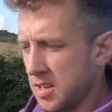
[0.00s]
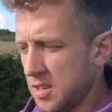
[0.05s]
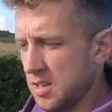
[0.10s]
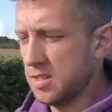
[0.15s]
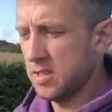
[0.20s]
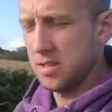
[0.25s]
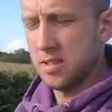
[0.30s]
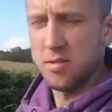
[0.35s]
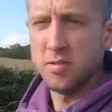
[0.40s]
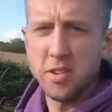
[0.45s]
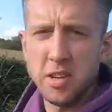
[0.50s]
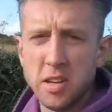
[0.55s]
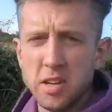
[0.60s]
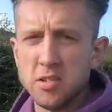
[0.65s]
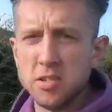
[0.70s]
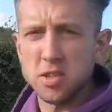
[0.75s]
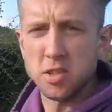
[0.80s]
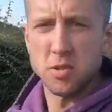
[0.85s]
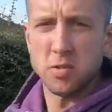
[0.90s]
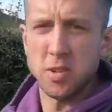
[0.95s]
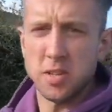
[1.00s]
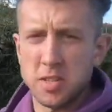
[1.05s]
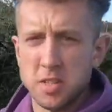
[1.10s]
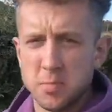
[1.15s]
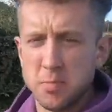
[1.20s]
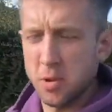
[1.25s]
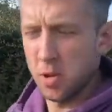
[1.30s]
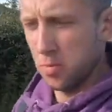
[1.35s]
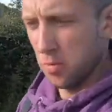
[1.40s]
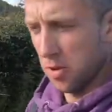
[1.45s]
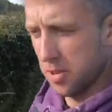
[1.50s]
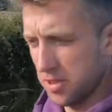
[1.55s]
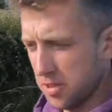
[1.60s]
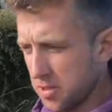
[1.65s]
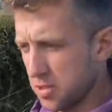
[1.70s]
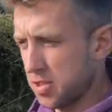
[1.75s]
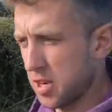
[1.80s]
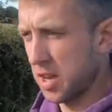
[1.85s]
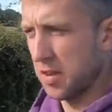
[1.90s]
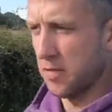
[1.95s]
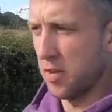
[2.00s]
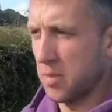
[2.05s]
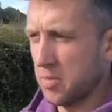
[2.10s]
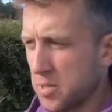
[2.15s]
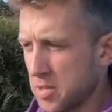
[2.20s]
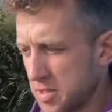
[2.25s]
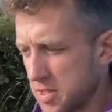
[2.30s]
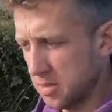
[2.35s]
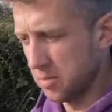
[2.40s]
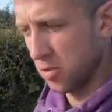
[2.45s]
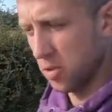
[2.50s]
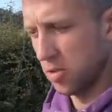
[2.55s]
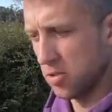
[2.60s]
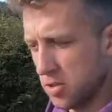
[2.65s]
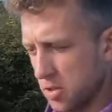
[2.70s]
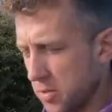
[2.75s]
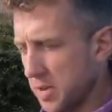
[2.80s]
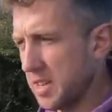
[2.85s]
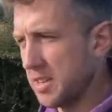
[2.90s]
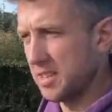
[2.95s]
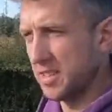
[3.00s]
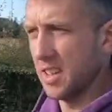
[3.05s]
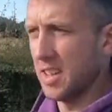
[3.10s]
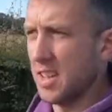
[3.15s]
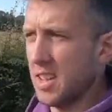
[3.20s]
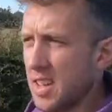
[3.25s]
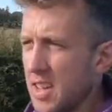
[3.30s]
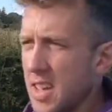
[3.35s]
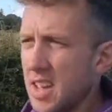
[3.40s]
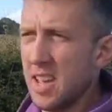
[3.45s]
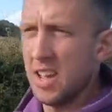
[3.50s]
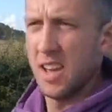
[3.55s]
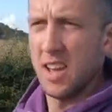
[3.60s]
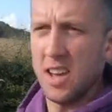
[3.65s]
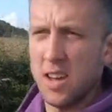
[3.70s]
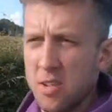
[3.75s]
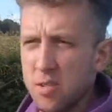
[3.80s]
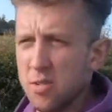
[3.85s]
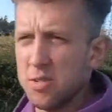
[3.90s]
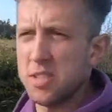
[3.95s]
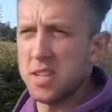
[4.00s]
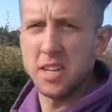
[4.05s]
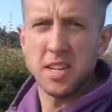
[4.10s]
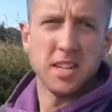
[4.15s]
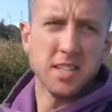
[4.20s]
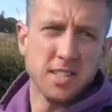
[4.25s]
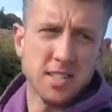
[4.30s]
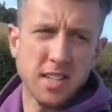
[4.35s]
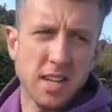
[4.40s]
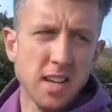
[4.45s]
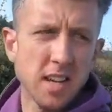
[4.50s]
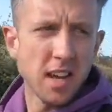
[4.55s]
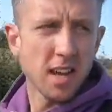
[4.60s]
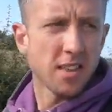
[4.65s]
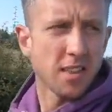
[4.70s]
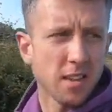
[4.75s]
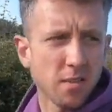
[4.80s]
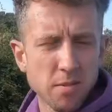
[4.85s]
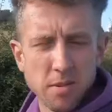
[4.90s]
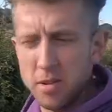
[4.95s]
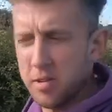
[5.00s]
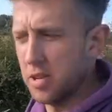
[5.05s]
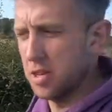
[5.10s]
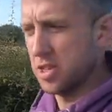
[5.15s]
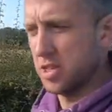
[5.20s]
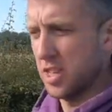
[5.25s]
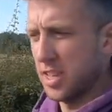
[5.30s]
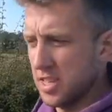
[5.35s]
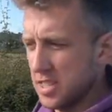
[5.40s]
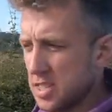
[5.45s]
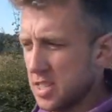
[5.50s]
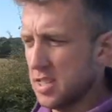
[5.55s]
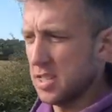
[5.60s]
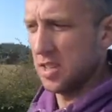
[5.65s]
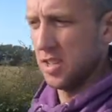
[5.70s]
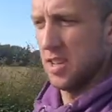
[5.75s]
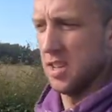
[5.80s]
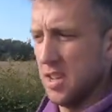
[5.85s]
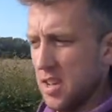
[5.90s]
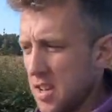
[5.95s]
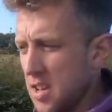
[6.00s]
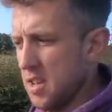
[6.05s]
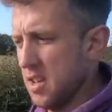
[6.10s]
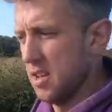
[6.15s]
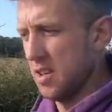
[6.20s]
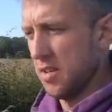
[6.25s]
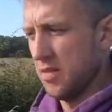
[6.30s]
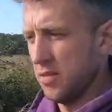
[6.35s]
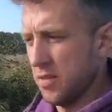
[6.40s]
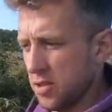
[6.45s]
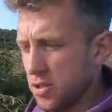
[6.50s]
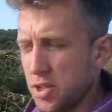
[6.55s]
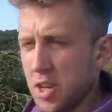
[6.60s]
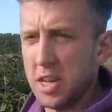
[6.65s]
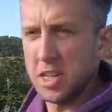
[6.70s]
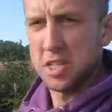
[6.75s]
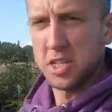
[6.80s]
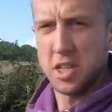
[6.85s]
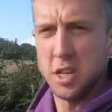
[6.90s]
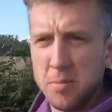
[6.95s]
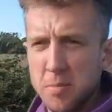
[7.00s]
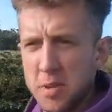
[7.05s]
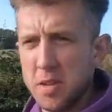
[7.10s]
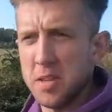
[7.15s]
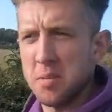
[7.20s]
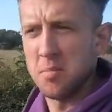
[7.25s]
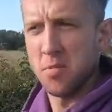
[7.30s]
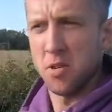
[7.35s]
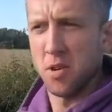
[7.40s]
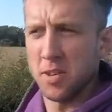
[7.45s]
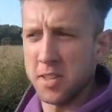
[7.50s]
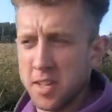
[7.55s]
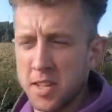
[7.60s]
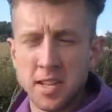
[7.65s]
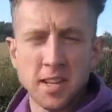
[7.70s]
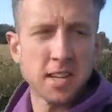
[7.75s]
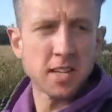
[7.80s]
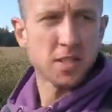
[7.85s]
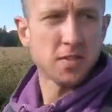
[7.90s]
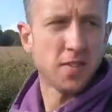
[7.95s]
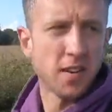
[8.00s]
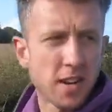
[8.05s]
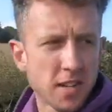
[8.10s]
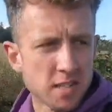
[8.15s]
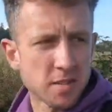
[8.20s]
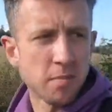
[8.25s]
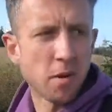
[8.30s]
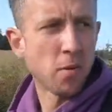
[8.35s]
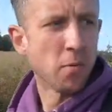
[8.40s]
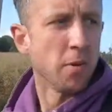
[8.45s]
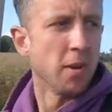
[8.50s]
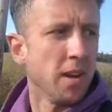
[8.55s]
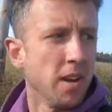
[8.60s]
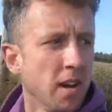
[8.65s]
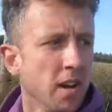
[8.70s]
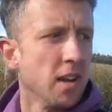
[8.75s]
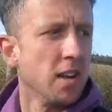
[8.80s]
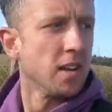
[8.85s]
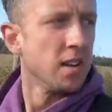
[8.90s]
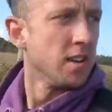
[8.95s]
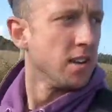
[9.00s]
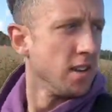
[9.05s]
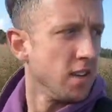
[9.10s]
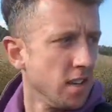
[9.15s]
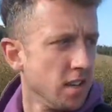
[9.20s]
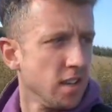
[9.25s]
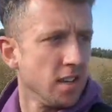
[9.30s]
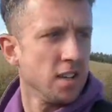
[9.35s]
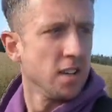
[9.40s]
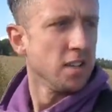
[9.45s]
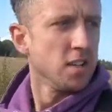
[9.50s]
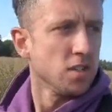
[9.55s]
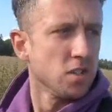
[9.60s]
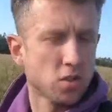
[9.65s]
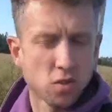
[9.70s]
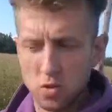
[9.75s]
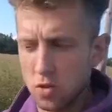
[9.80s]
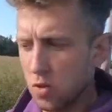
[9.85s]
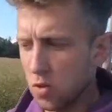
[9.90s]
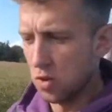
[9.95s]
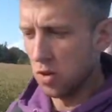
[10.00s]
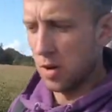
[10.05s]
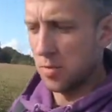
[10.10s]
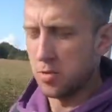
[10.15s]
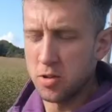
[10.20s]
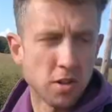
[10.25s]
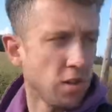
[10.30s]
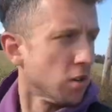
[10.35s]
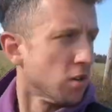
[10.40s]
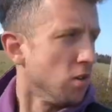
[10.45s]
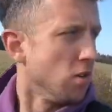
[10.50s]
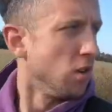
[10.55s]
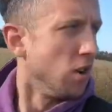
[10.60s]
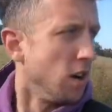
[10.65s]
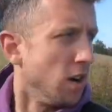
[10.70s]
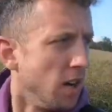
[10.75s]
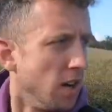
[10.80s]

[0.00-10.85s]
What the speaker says: still 900 quid. It's probably worth the drive up because tomorrow's a wet day. And although it's a nice night, I think we're out of sheds for dry sheep in the morning, as far as I'm aware. So I'm going to go